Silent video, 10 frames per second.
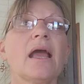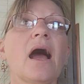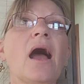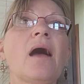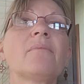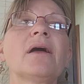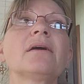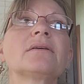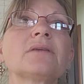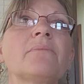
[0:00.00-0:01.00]
Um,
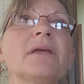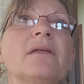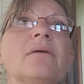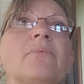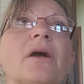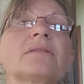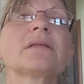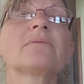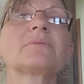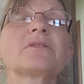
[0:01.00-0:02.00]
so I'm being impressed
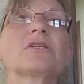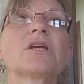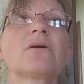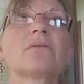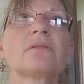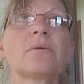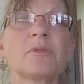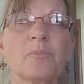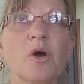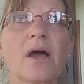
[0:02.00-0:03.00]
that I'm supposed to share the,
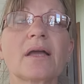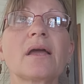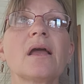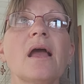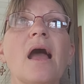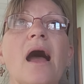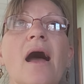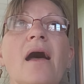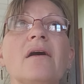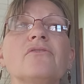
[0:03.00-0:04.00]
the book
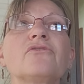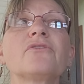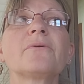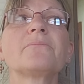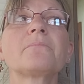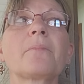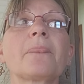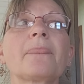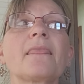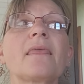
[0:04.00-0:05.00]
of
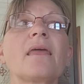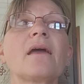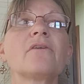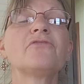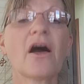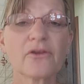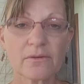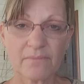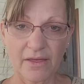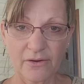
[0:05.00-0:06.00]
father
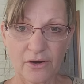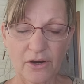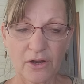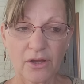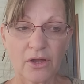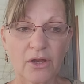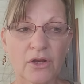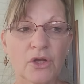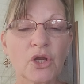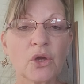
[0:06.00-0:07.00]
and mother
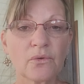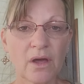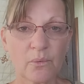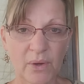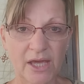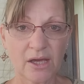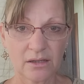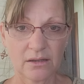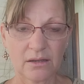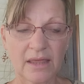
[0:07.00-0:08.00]
knew that we could
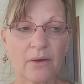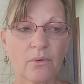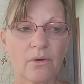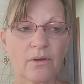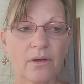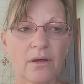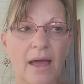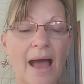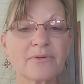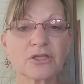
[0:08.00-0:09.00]
that
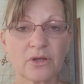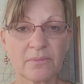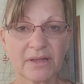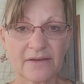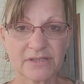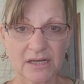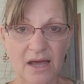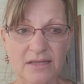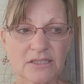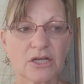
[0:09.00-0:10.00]
absolutely believed in
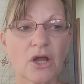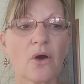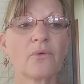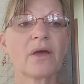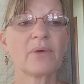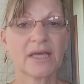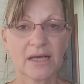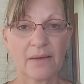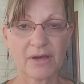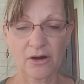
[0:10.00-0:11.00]
us to know that we
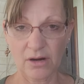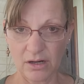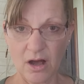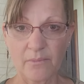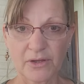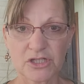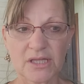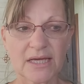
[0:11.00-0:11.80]
could come here and accomplish